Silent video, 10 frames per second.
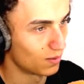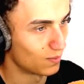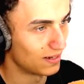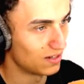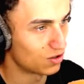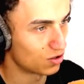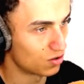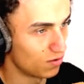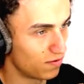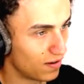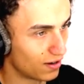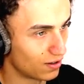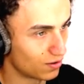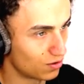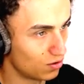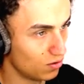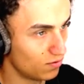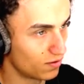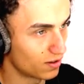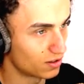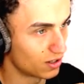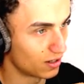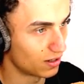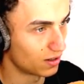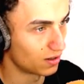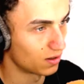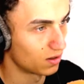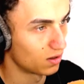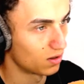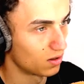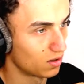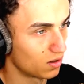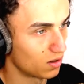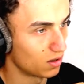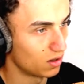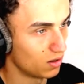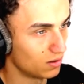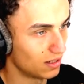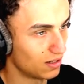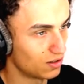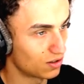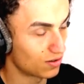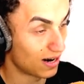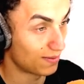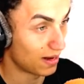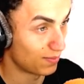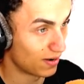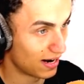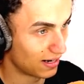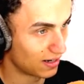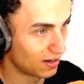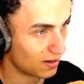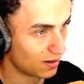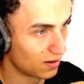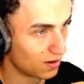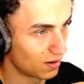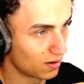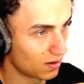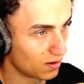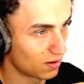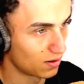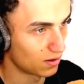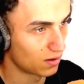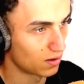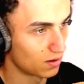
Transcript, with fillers: If he's right, too far, you're too far, Jilly. Oh, did he just grab that brake? I did grab the brake. All